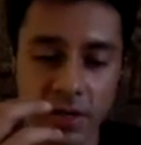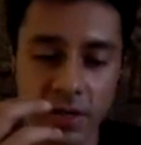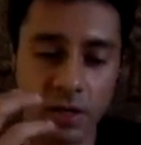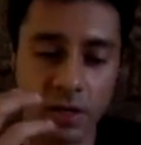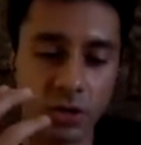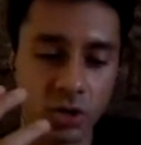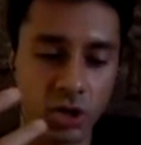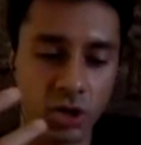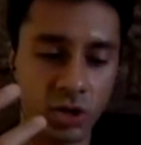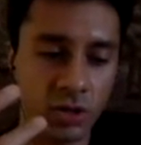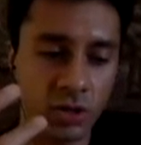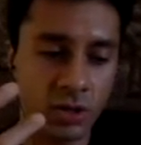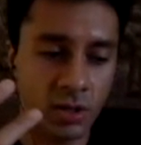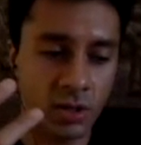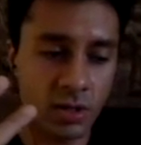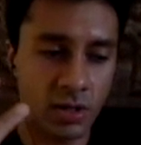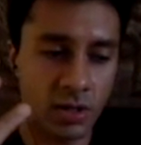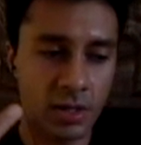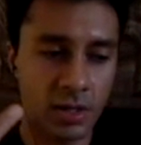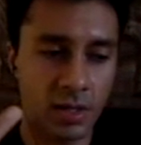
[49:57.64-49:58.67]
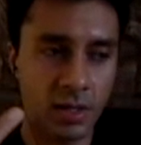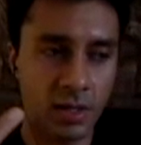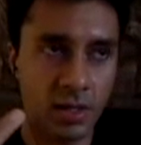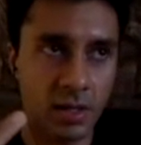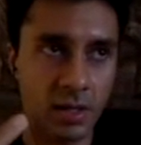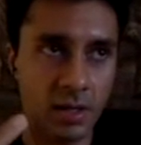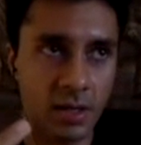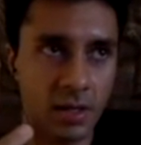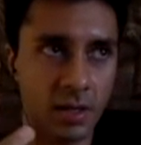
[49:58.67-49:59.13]
evolution
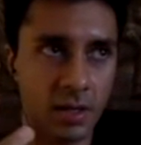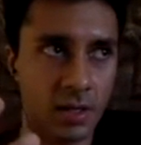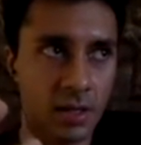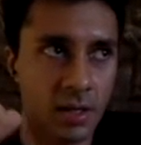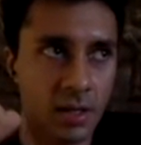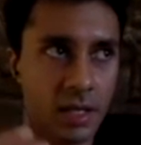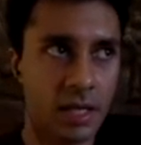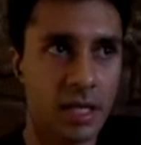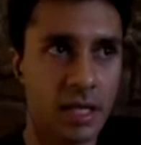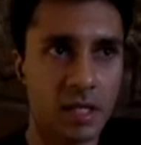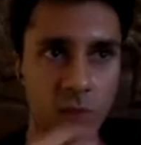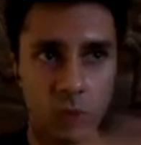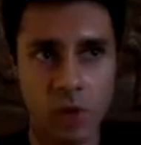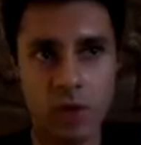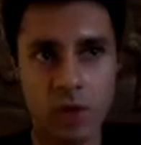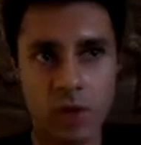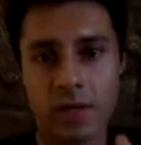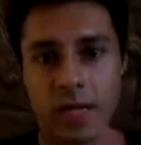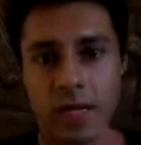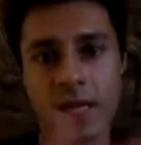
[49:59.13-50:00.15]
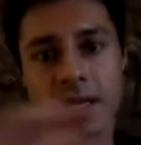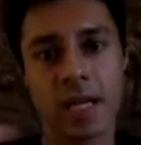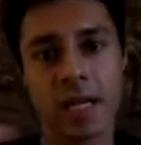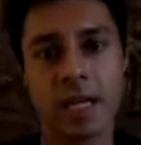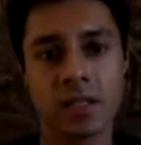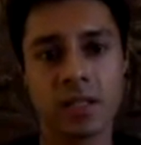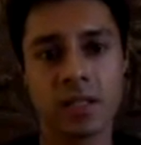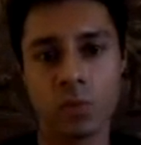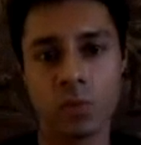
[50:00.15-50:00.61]
is what
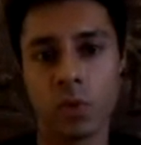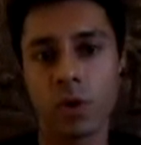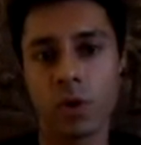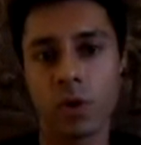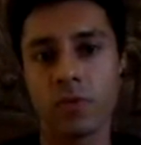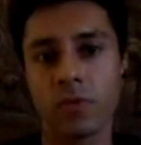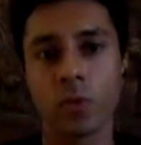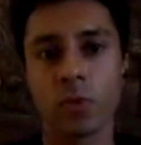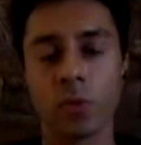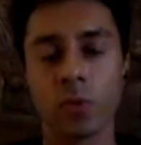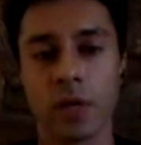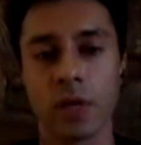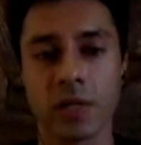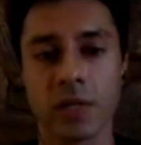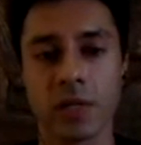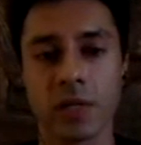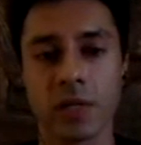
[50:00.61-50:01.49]
dictates what food works for